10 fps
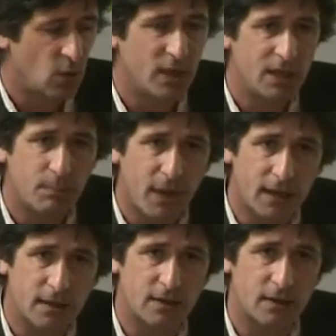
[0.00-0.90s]
We need
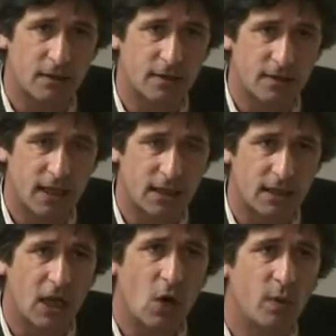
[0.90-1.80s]
balance in our
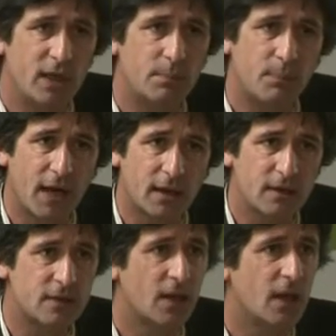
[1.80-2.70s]
society. We need
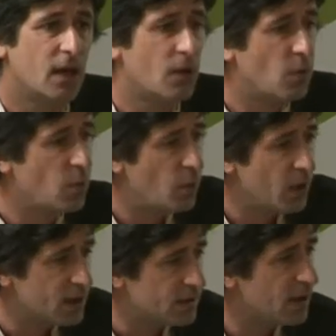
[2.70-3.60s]
balance
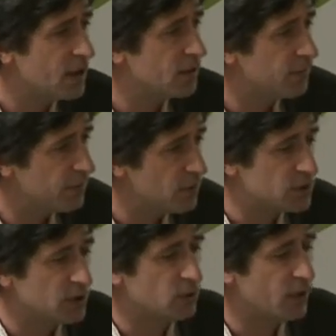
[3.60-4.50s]
with the
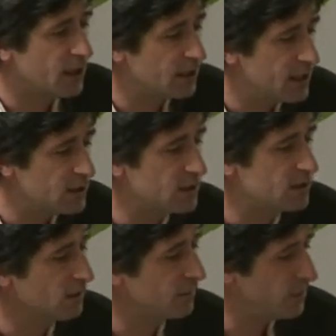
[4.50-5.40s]
future
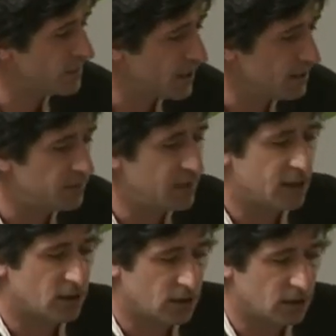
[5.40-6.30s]
regulations on food safety
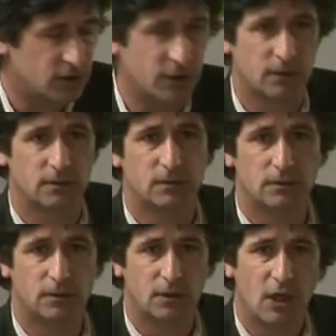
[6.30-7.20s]
and our culture.
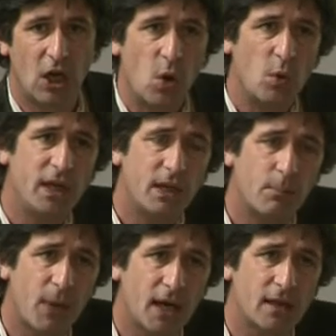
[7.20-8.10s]
We need a
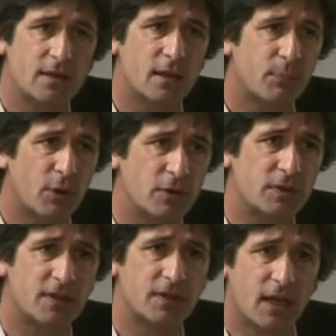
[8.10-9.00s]
balanced approach
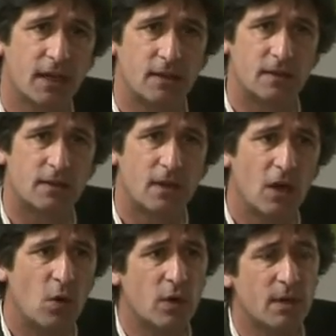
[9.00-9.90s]
to science.
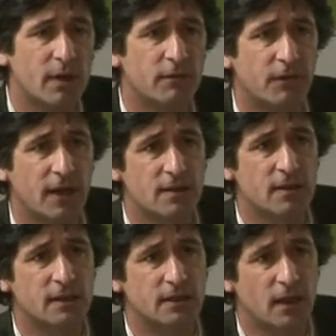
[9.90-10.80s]
One of my friends
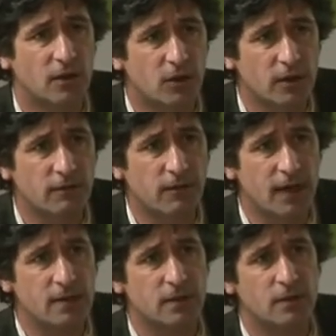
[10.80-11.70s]
and a good
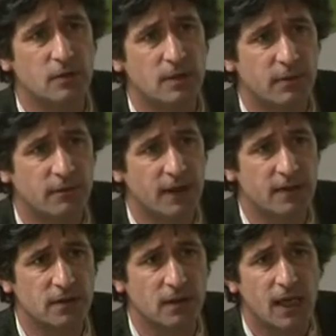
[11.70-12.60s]
advisor who's a
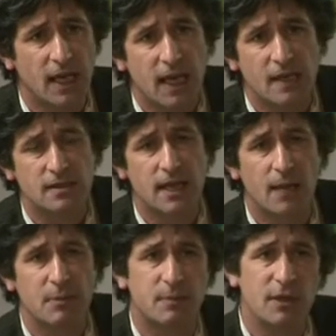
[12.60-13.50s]
professor, his
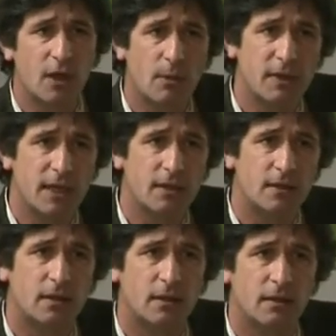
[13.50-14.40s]
lab has been
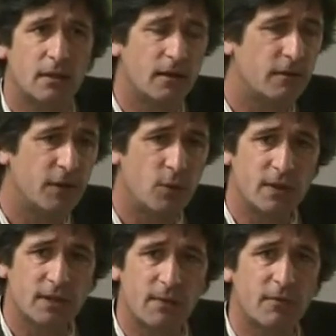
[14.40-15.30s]
nominated in a few
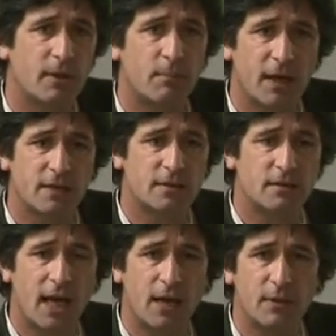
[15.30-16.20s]
weeks' time for the best
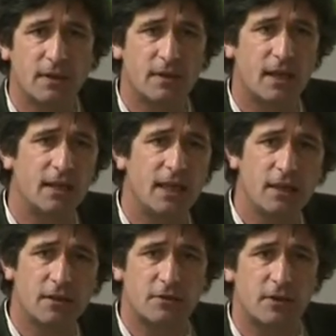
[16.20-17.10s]
lab in the
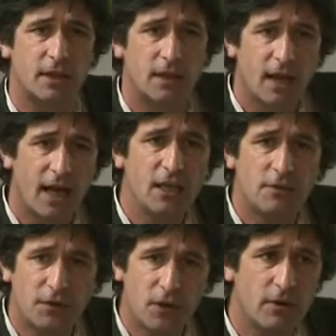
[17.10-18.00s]
industry. And
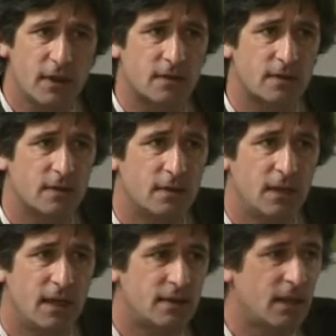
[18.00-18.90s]
he's furious.
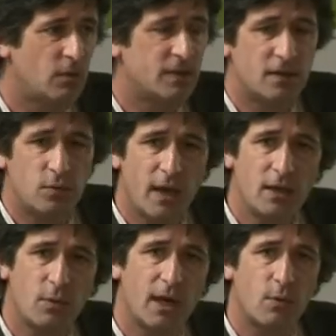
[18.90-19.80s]
He said, since
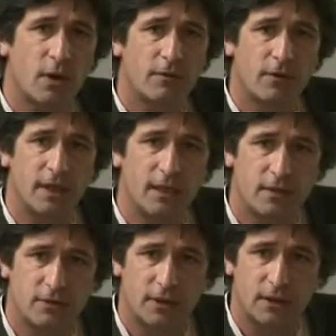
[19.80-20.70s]
when do I work for an
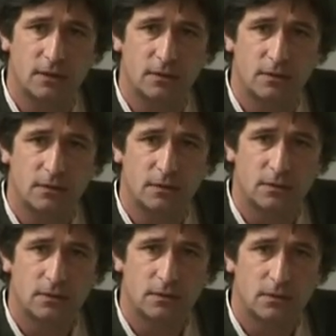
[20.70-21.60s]
industry?
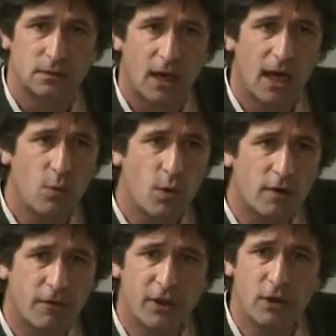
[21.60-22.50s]
I
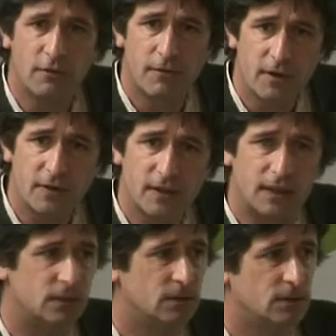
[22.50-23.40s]
work for a
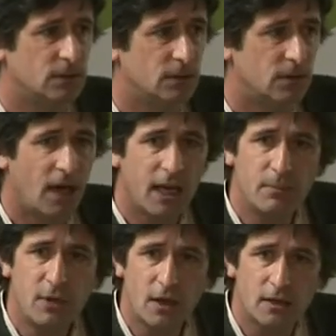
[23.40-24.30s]
university. I
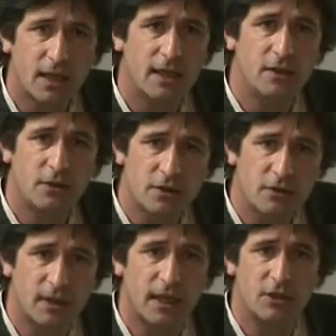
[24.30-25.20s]
am not an
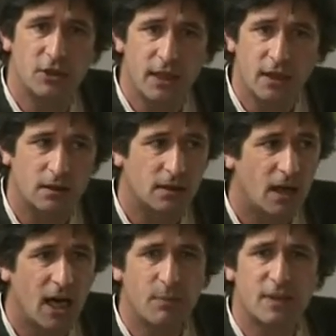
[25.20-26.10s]
industrial engineer.
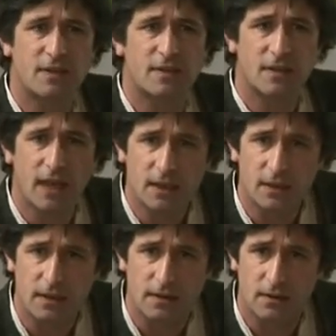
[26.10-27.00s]
I am a
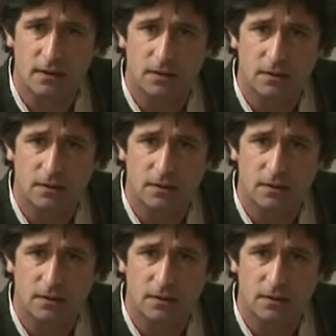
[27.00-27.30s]
scientist.